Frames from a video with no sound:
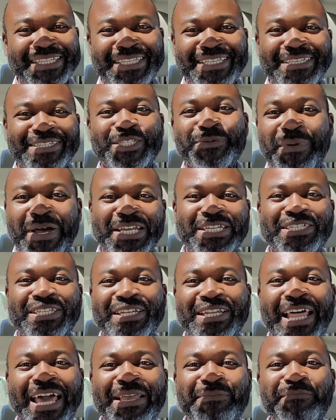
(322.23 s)
smash the
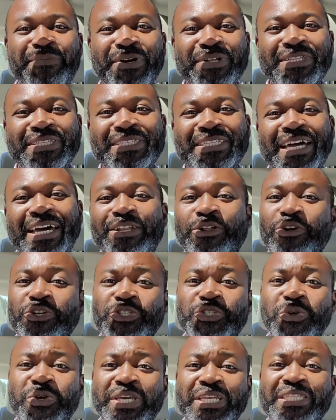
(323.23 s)
like button, and
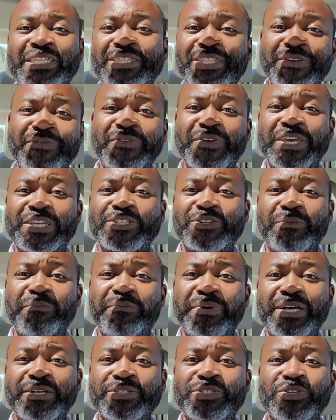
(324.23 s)
also hit the notification
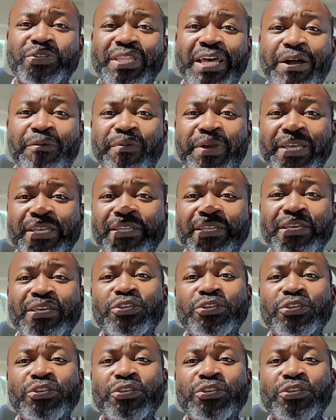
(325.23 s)
bell so that way